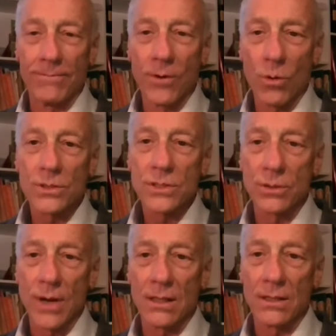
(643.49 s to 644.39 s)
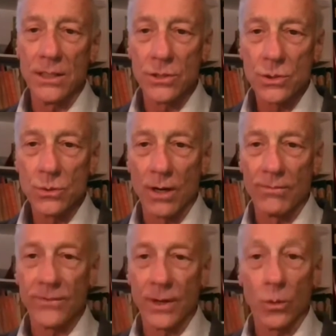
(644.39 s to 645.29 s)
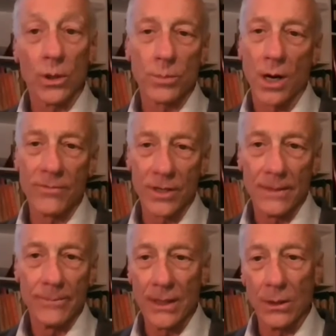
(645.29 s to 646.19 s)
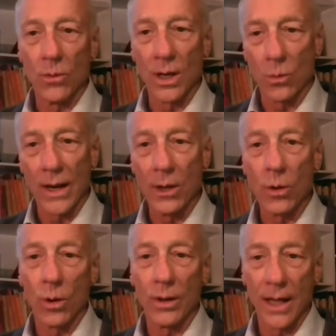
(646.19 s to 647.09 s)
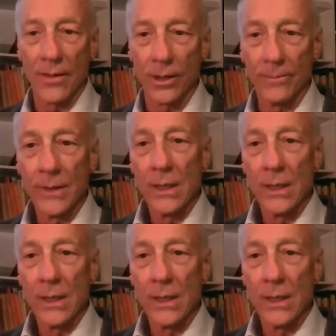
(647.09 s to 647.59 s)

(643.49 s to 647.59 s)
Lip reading: focused around the issue of world poverty in one way or another.